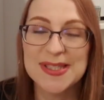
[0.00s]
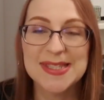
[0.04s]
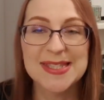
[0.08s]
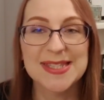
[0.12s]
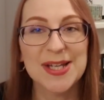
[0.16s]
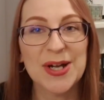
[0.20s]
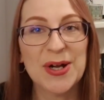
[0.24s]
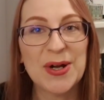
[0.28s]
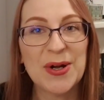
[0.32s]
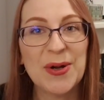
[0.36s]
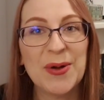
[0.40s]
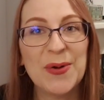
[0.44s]

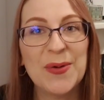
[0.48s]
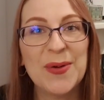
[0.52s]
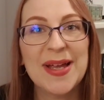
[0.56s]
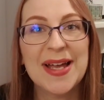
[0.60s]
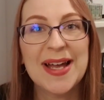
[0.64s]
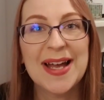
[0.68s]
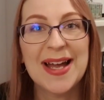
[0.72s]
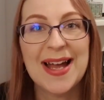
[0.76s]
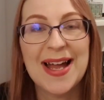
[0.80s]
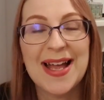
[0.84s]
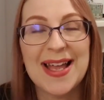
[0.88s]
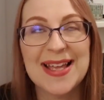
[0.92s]
so
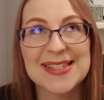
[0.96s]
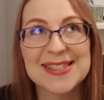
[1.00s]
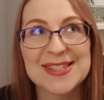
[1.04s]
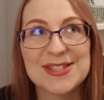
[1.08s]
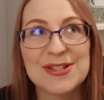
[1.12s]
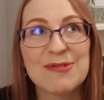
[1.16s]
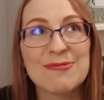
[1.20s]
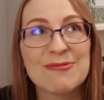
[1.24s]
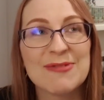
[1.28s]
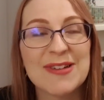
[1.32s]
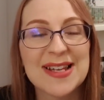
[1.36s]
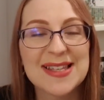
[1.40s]
it's
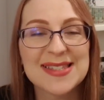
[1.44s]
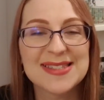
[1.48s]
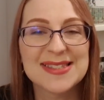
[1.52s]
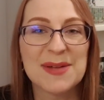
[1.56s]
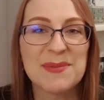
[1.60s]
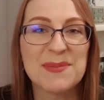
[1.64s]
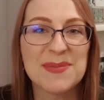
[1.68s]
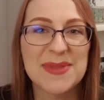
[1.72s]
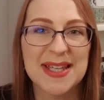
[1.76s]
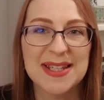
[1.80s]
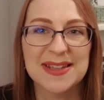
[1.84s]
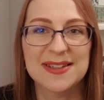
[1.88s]
not really
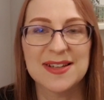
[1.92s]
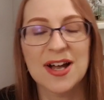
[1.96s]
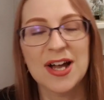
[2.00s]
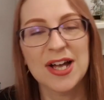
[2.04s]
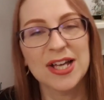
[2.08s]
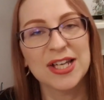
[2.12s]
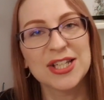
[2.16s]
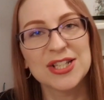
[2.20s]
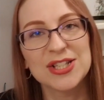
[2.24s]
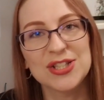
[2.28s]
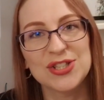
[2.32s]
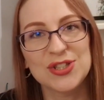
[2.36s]
something that
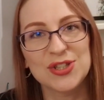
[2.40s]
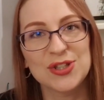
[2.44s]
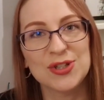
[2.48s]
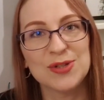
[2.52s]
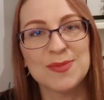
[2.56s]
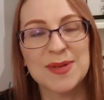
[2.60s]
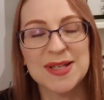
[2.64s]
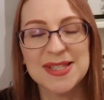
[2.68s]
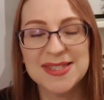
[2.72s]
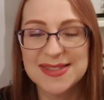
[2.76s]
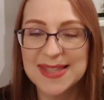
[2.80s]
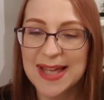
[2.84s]
I can
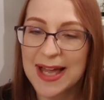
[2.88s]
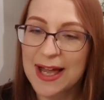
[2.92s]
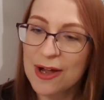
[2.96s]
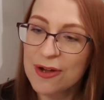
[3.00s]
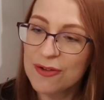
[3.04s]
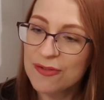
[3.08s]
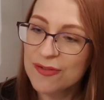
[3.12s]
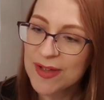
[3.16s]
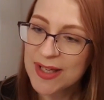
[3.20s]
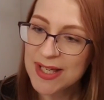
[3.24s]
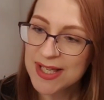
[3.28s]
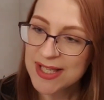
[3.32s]
do
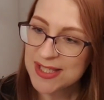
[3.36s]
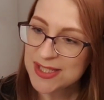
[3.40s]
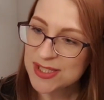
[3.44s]
myself.